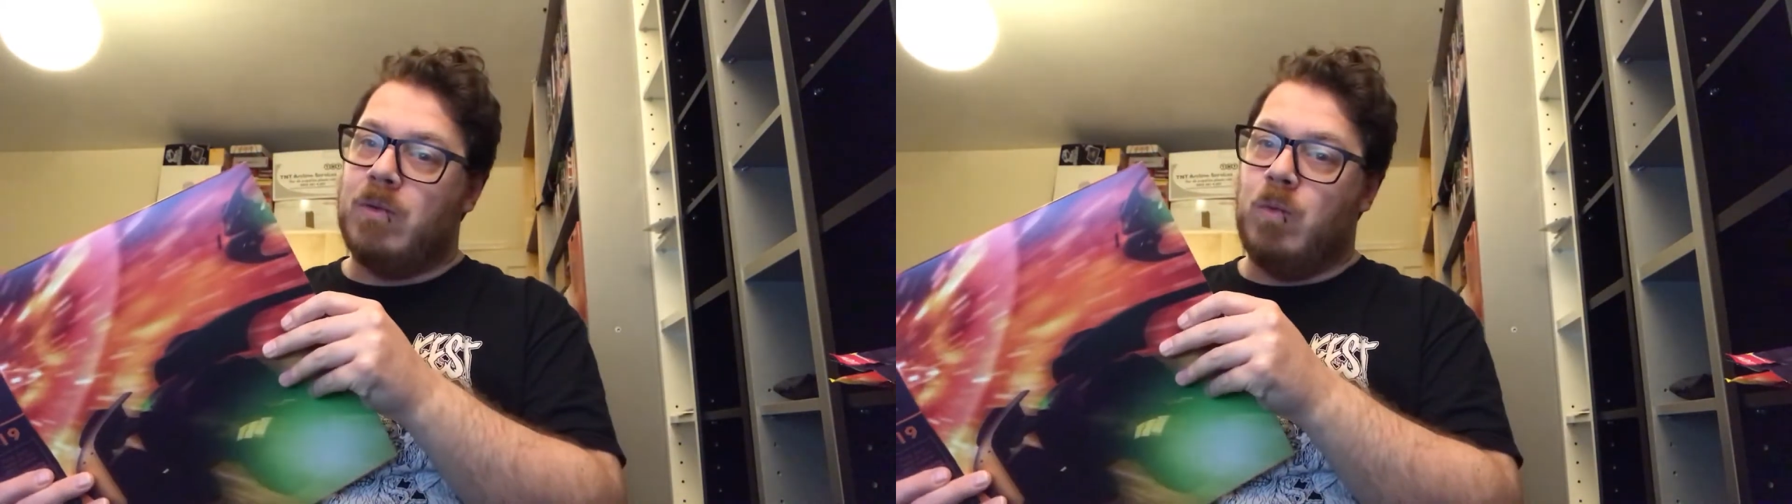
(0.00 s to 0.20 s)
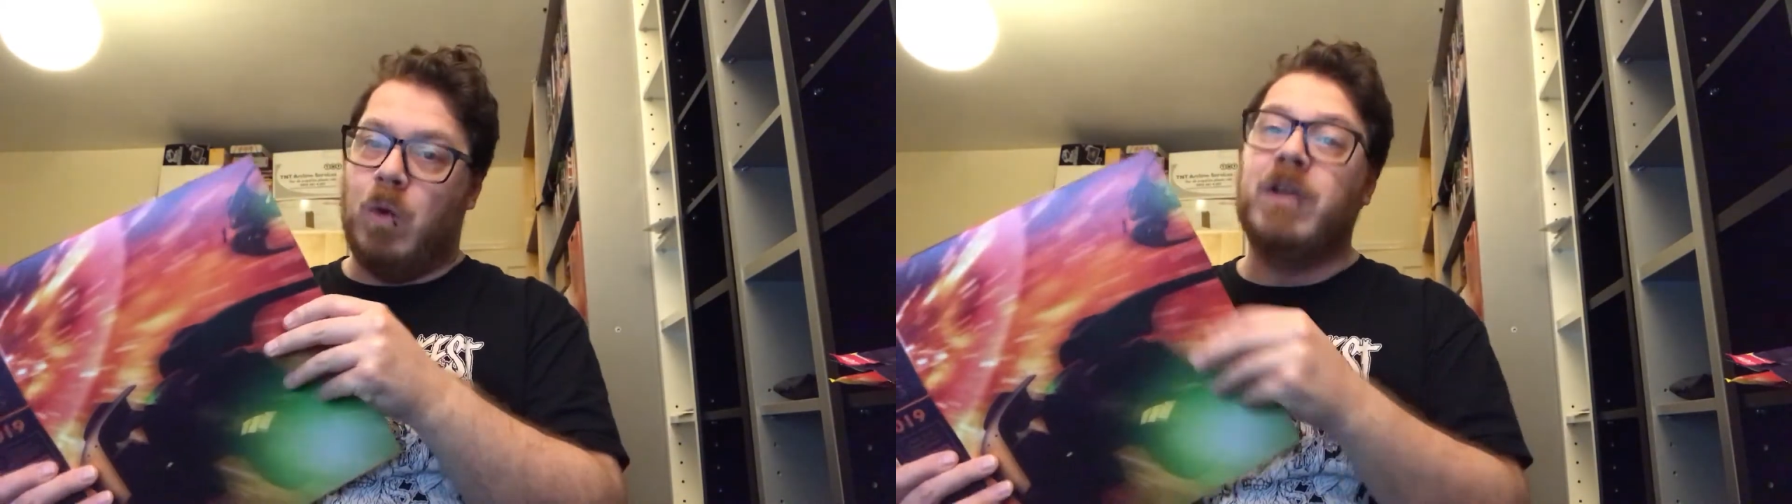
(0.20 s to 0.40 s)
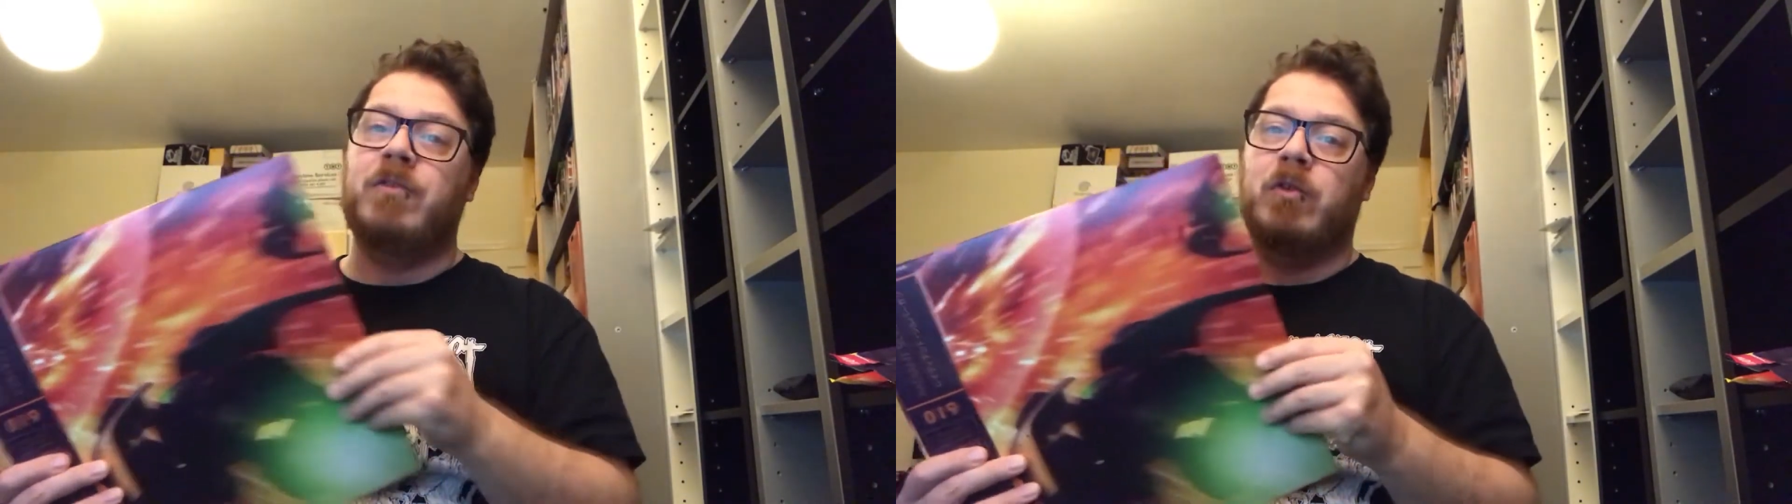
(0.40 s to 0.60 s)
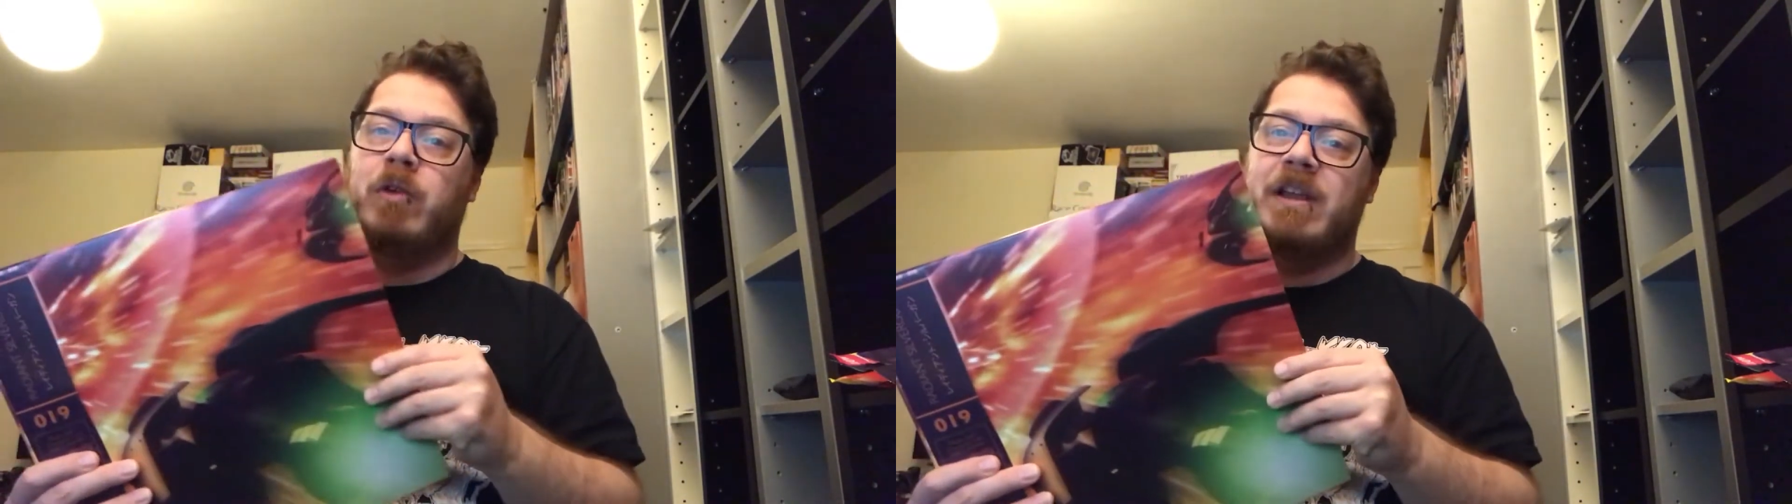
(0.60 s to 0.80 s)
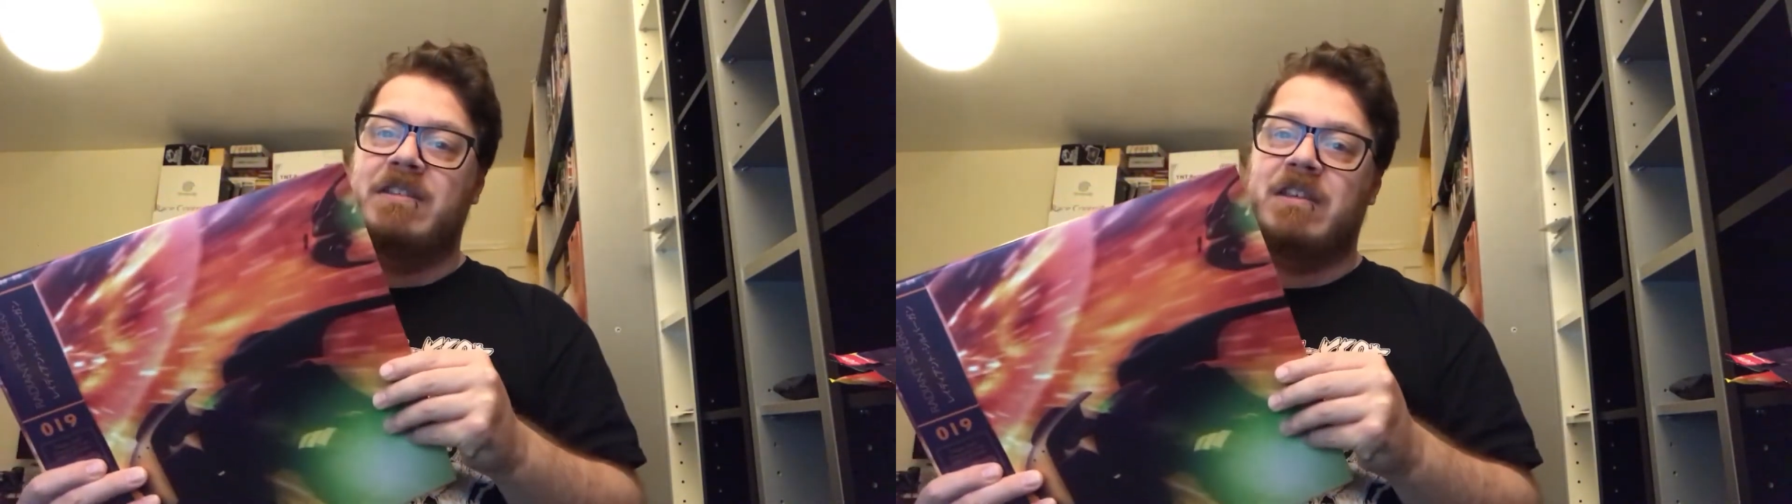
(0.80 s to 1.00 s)
Wonderful
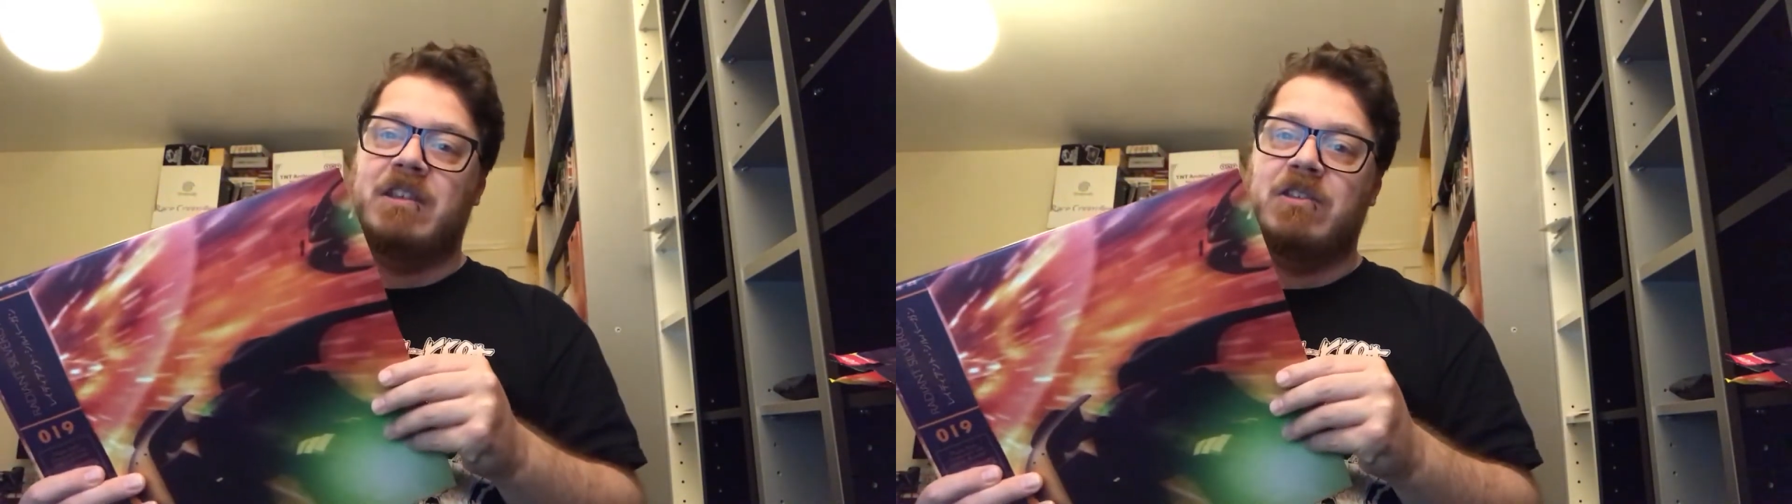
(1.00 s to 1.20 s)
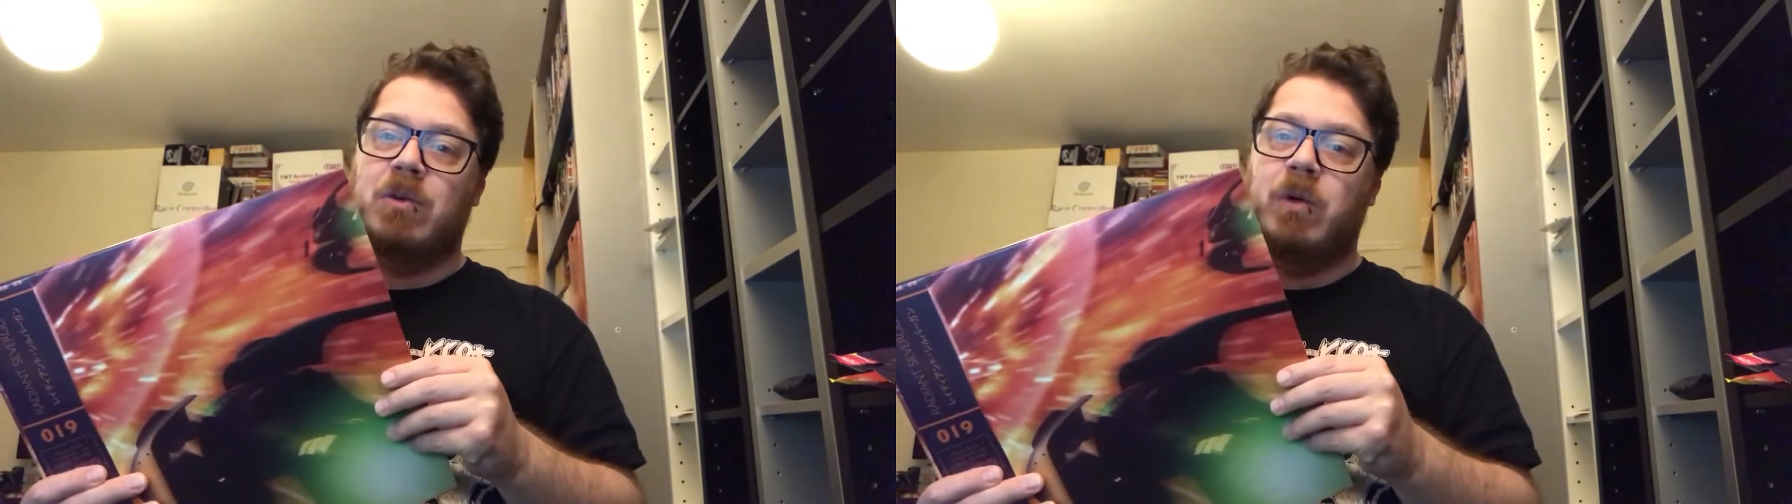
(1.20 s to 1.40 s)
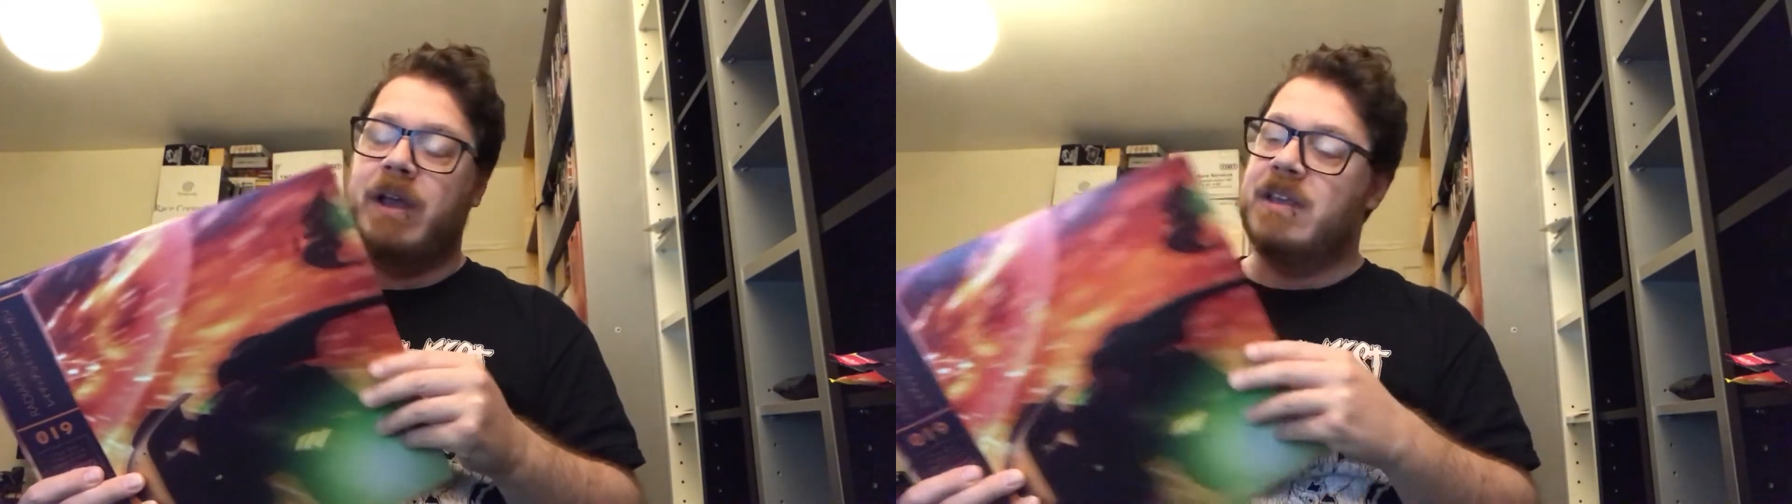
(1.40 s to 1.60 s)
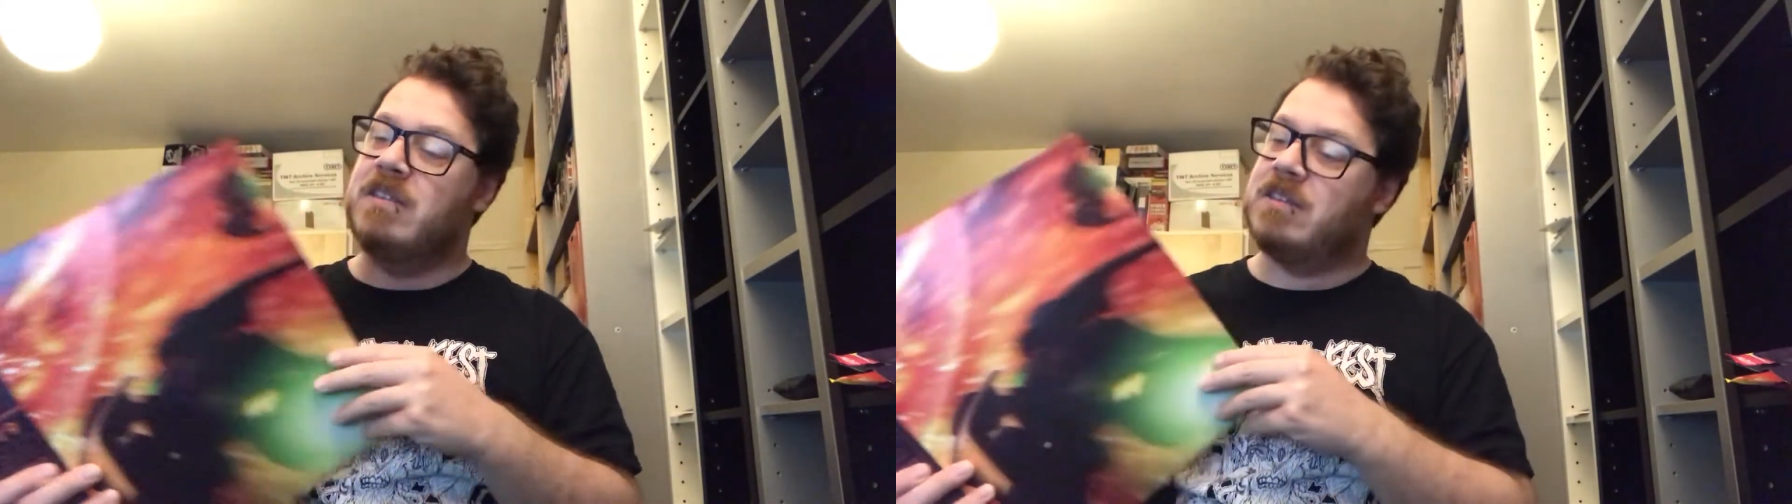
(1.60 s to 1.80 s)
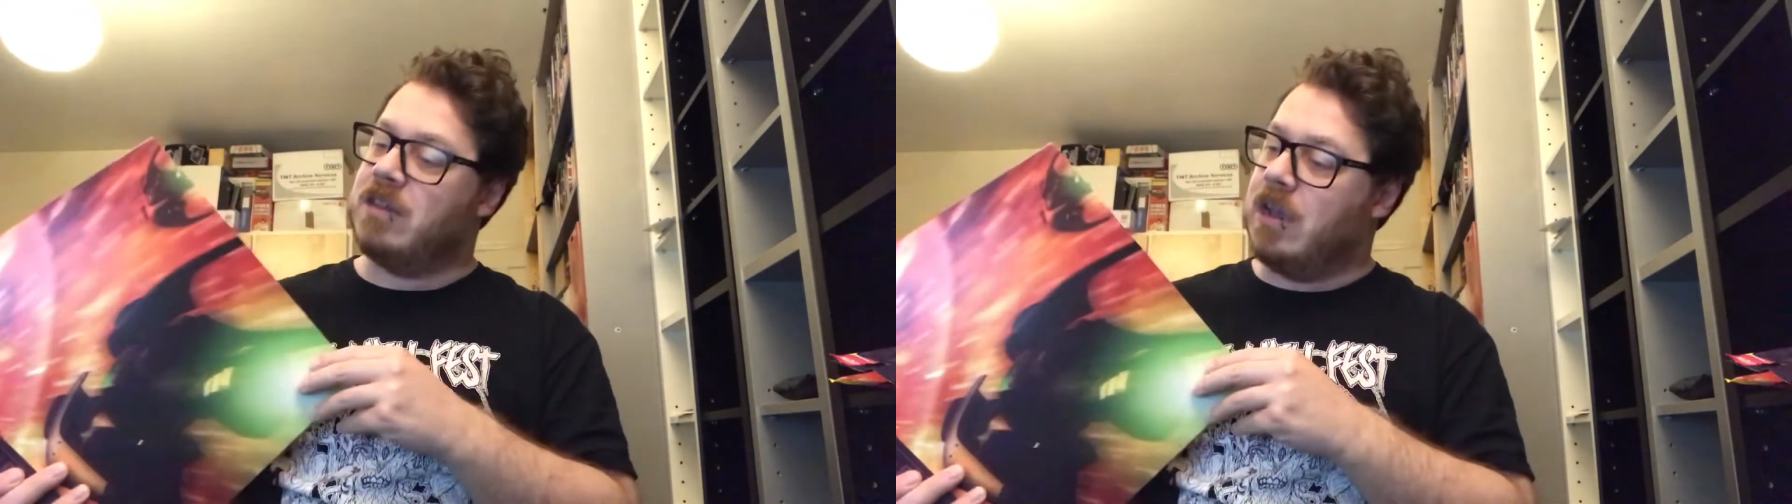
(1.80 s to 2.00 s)
releases as always,